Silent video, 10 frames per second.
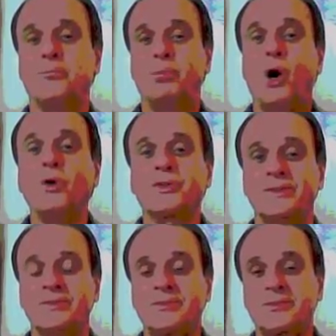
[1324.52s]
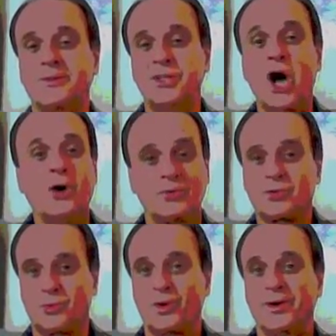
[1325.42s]
Bolton's
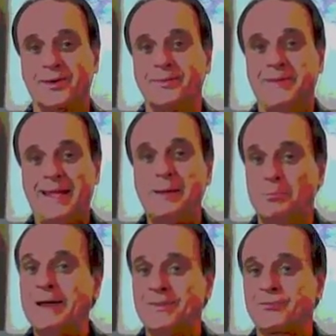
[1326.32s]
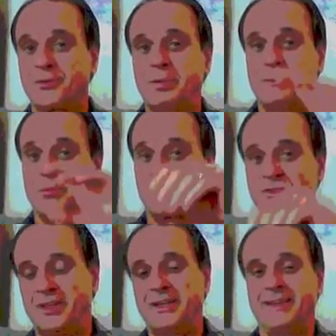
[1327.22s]
notes were, he meant for people to
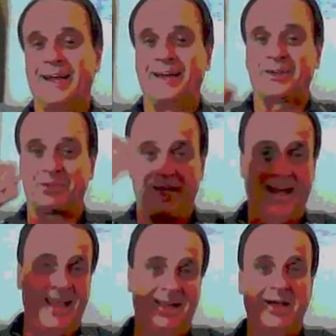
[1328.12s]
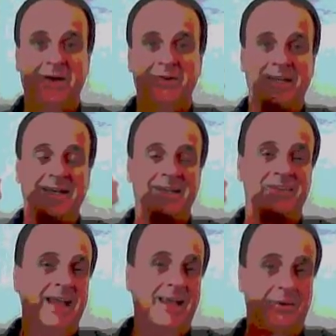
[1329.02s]
see that, because he held it in
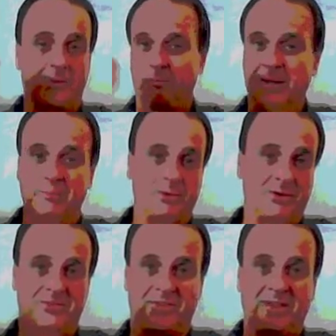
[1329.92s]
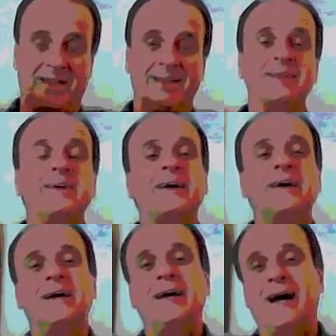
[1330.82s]
his hand where people could see it.
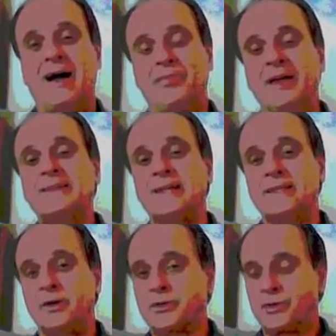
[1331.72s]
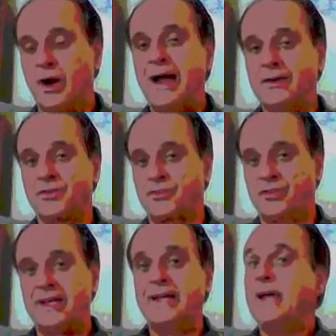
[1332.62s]
I think that they're trying to
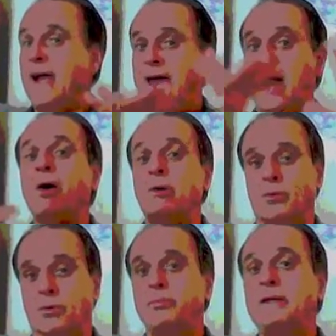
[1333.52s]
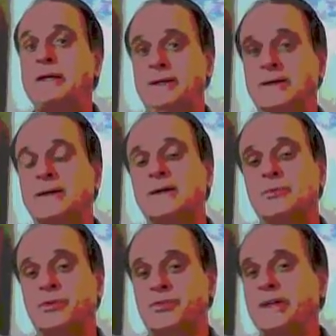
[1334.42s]
see how it will be
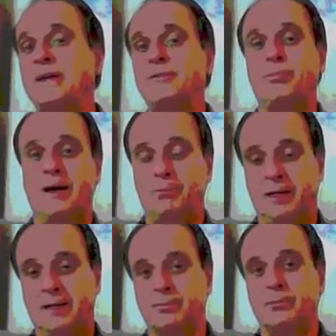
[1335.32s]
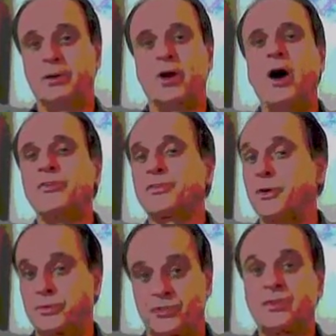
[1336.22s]
received by people, but
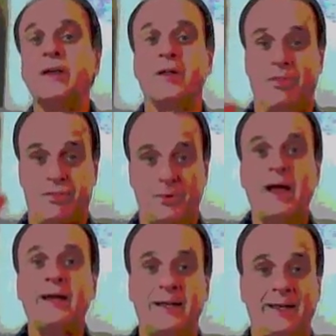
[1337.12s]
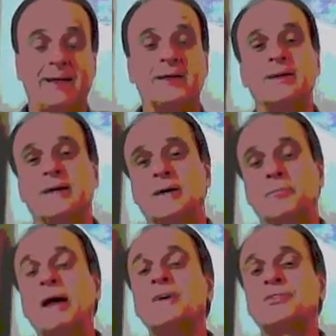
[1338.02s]
also to send a threatening
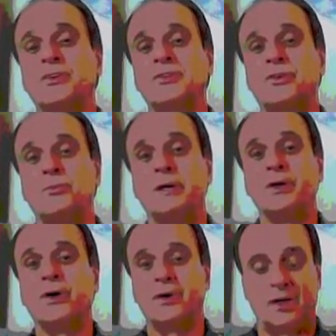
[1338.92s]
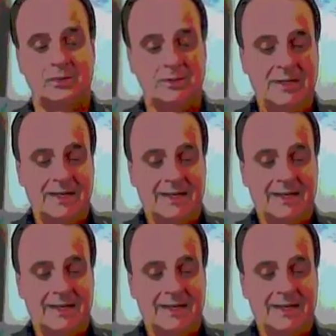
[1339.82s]
message to Maduro